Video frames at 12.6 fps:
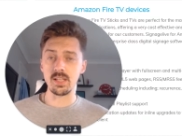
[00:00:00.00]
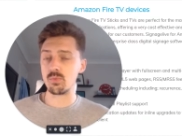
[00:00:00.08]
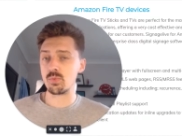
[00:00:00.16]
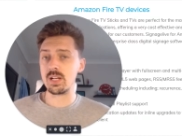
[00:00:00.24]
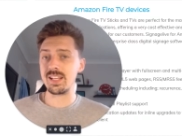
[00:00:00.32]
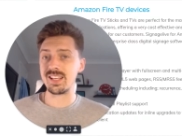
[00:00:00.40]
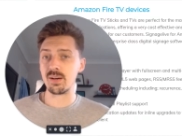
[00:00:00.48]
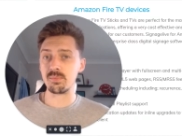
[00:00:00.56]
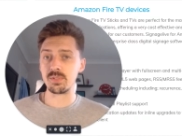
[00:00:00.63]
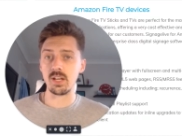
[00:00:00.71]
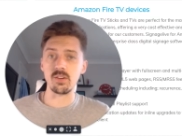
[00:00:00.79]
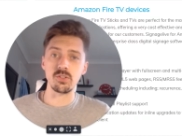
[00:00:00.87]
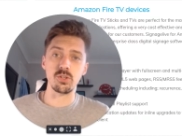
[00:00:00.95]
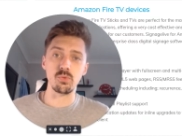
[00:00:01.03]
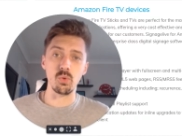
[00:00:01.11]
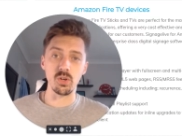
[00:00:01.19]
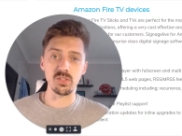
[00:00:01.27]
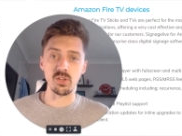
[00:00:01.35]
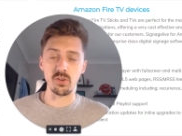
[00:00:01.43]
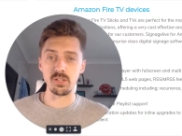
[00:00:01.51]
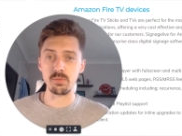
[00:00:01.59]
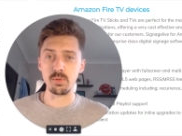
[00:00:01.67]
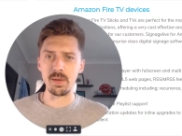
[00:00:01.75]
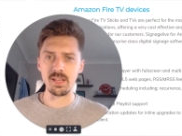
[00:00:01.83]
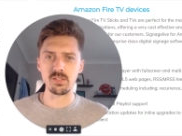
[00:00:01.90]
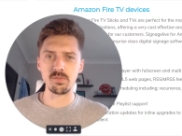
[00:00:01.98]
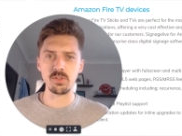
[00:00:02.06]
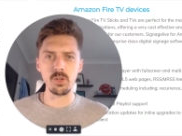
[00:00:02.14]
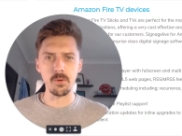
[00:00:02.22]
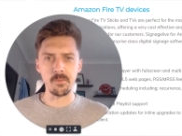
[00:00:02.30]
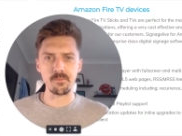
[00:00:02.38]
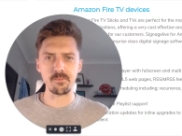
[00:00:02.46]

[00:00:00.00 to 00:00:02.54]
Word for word: It really comes down to what's going to be best for you.